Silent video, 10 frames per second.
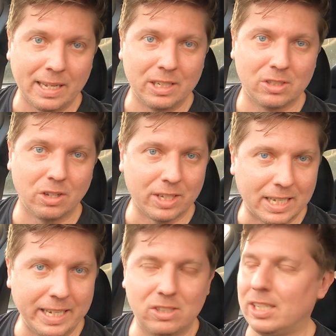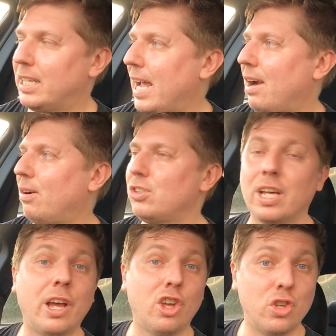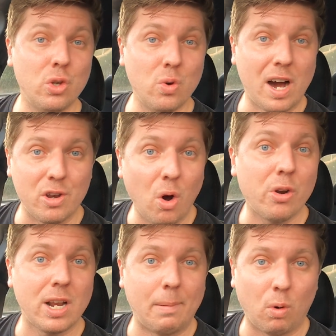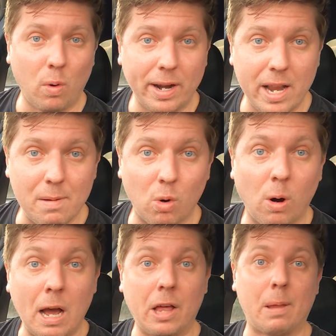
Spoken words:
So the Keiths and Karens, you are not number one anymore.